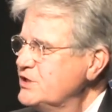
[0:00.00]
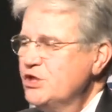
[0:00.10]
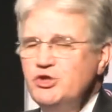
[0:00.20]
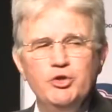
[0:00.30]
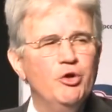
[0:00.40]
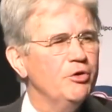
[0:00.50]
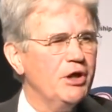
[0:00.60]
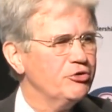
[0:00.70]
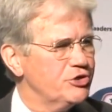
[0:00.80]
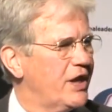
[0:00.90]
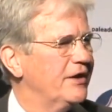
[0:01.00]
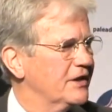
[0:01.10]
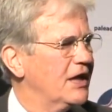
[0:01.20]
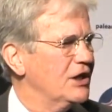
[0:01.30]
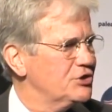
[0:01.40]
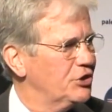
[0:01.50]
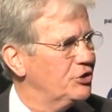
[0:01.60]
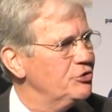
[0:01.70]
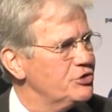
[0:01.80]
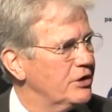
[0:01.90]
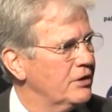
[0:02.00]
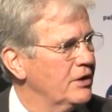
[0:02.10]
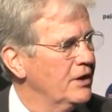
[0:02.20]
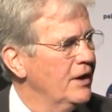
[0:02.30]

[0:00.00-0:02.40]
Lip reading: And he said, you don't understand the Constitution.